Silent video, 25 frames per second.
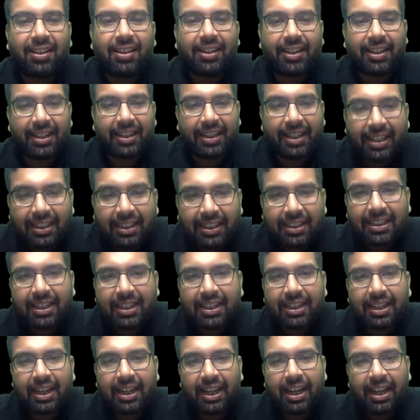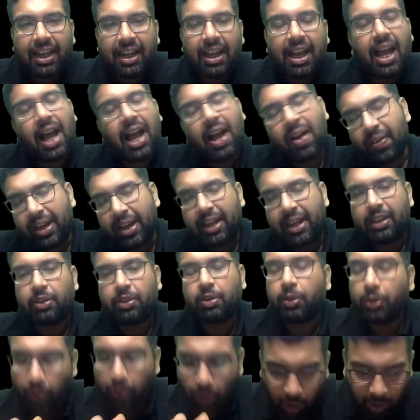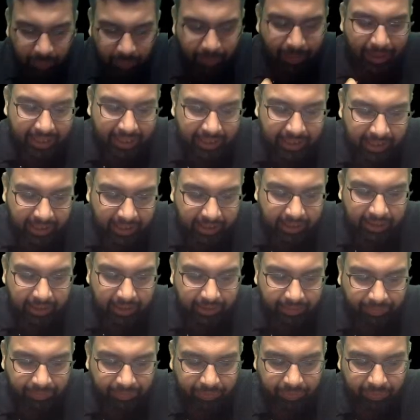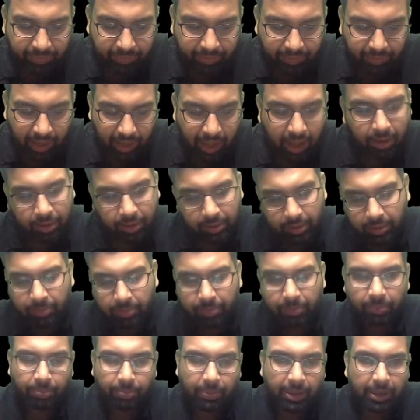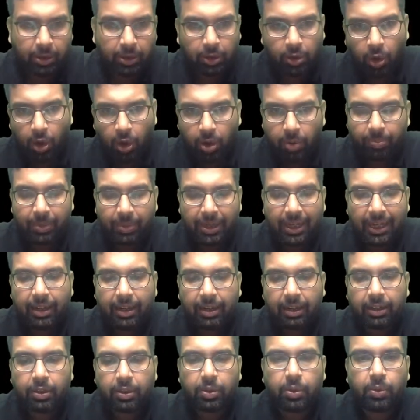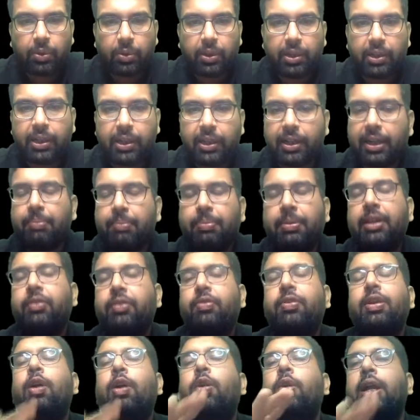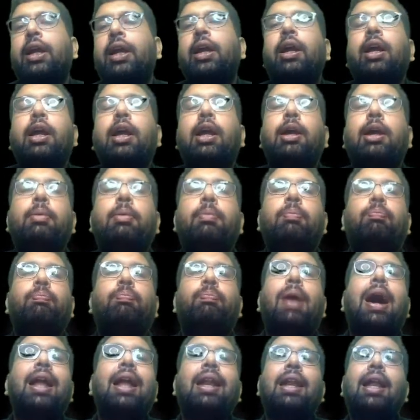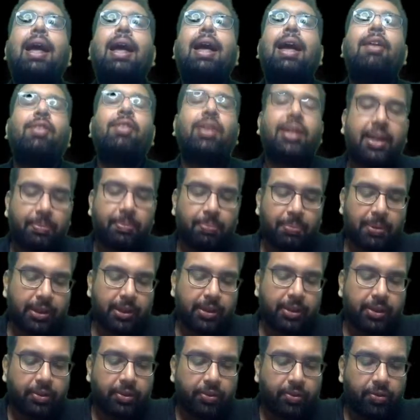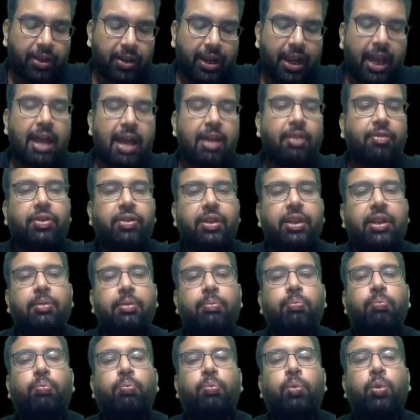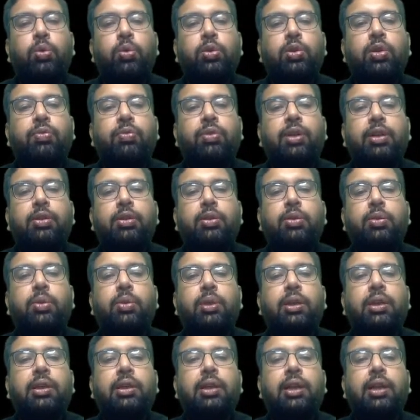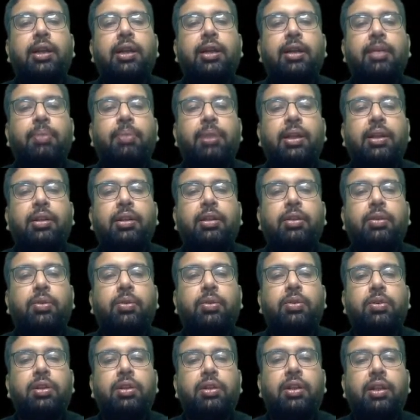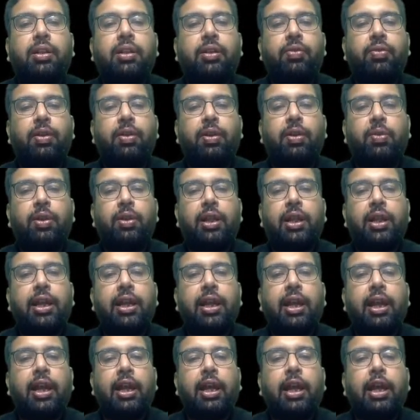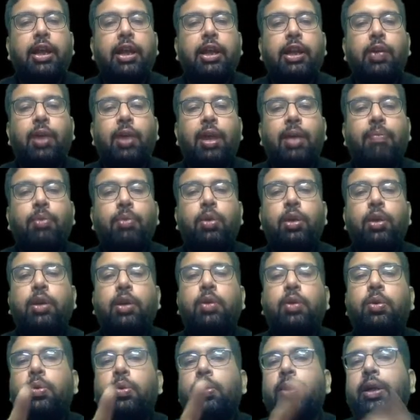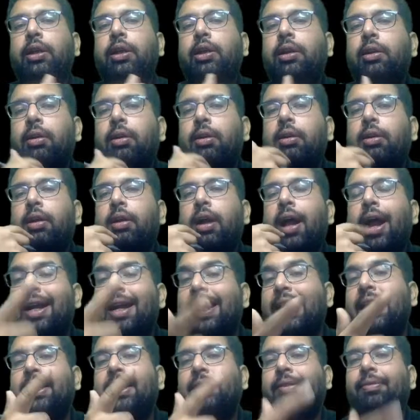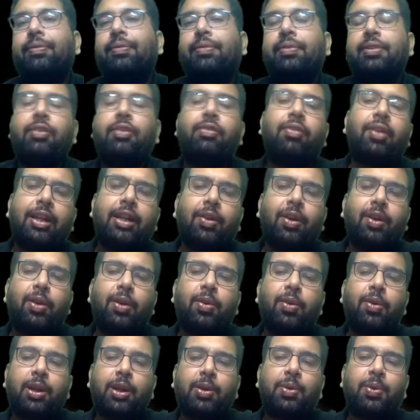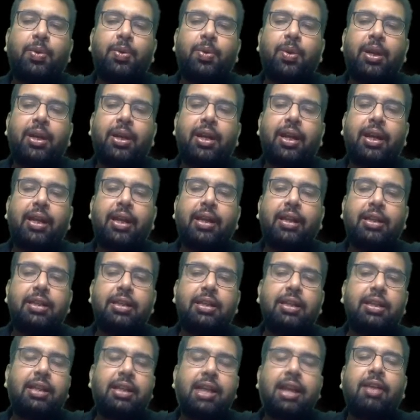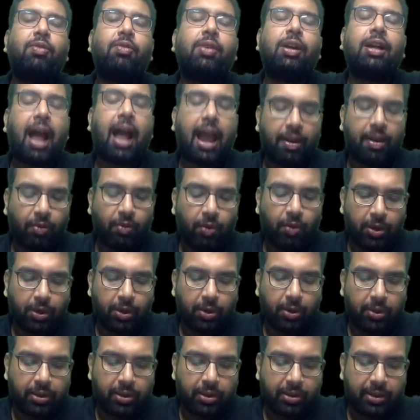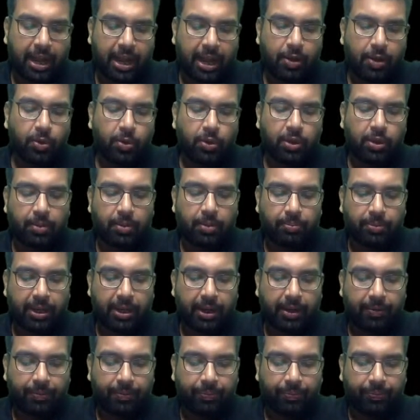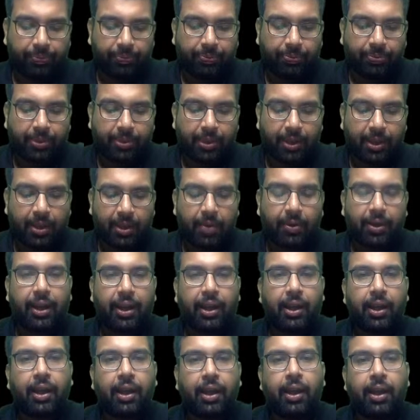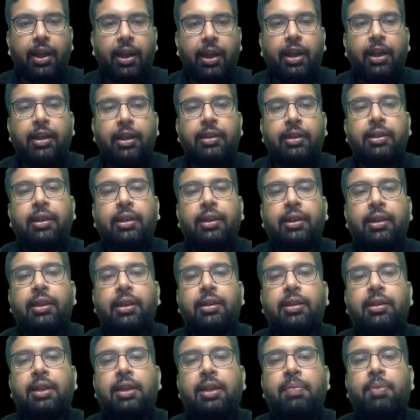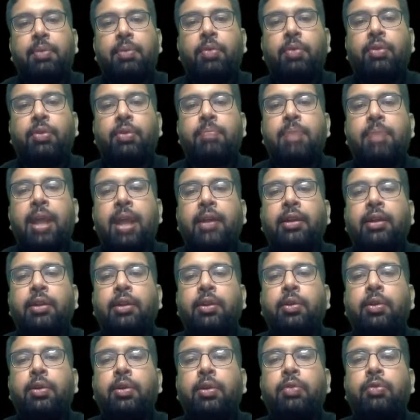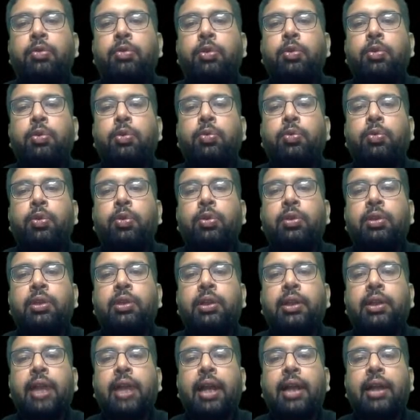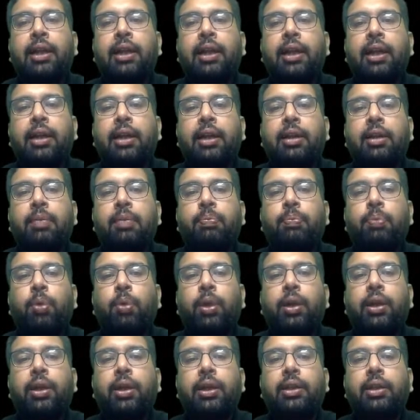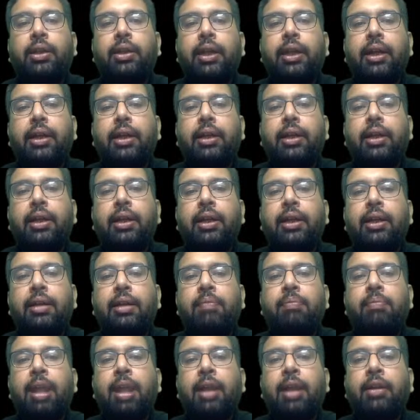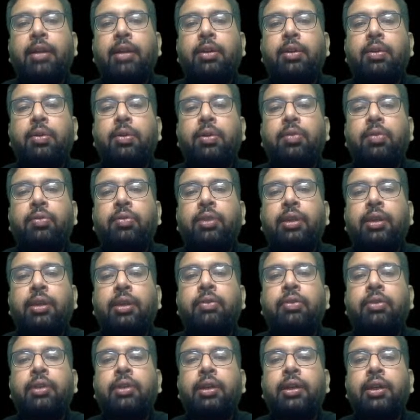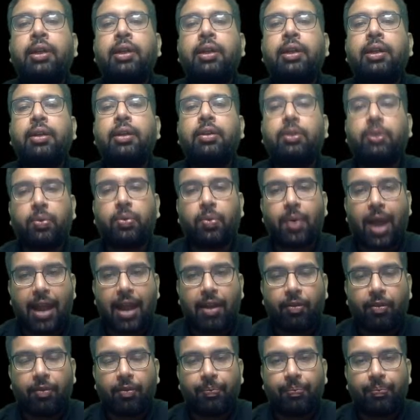Yes, sir. So normally, but normally students attempt this way. Okay. Bala have attempted this way. I have seen most of the students are attempting this question this way only. Now I am going to do it again. So why you are going to do it again? Just I want to tell you something. Okay. So the sum of the magnitude of two forces acting at a point is 18 and magnitude of their resultant is 12.